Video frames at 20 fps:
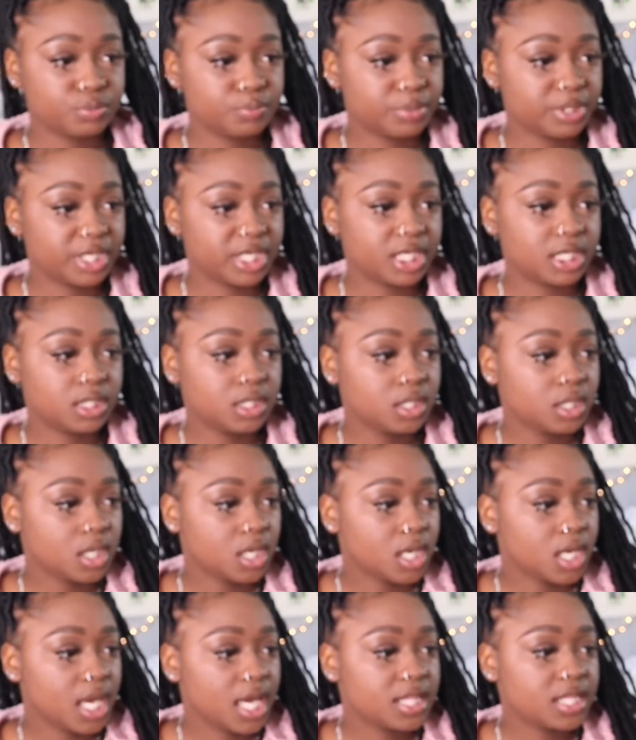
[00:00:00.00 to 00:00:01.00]
But
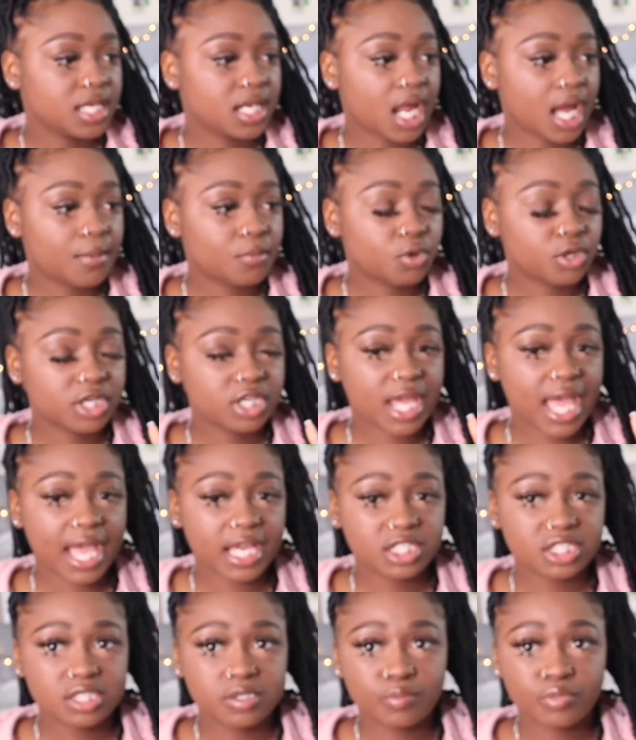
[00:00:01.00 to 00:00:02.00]
and then I'm gonna
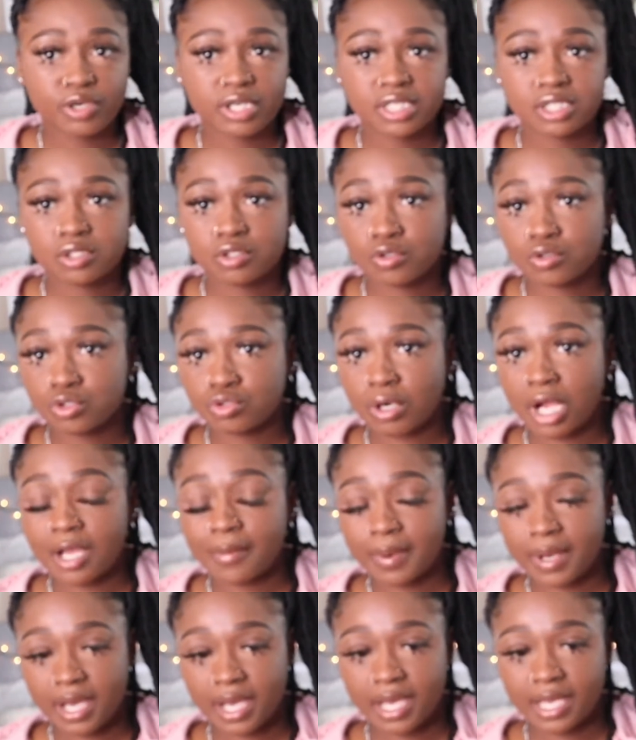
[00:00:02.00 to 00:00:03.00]
actually bring two
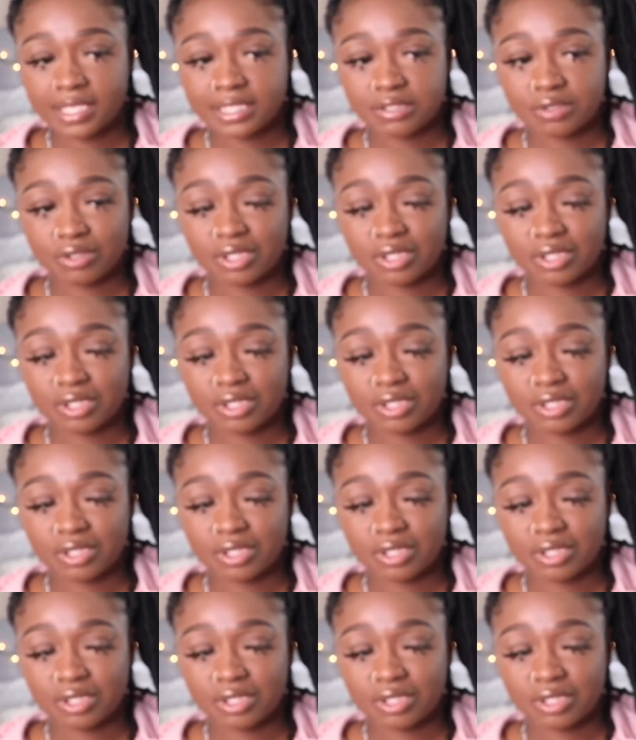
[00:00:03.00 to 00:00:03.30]
tripods,